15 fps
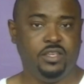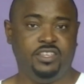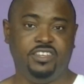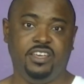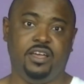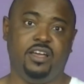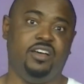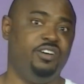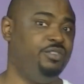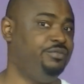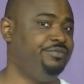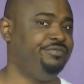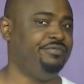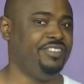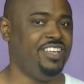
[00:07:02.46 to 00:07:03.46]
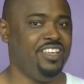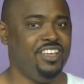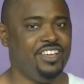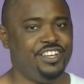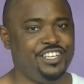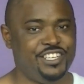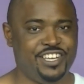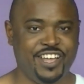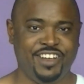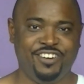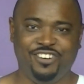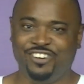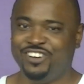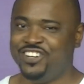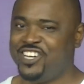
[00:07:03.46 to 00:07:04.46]
Yo, dinner
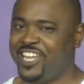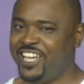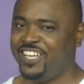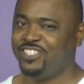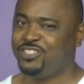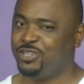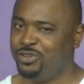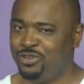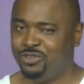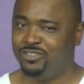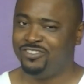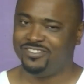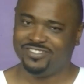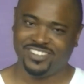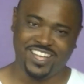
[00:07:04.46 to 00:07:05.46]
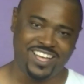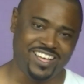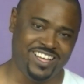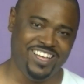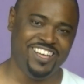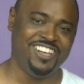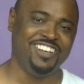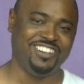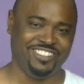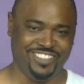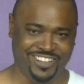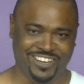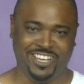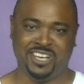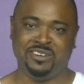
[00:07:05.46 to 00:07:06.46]
on day two, I hooked
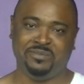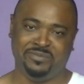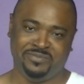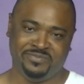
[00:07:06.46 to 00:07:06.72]
it up.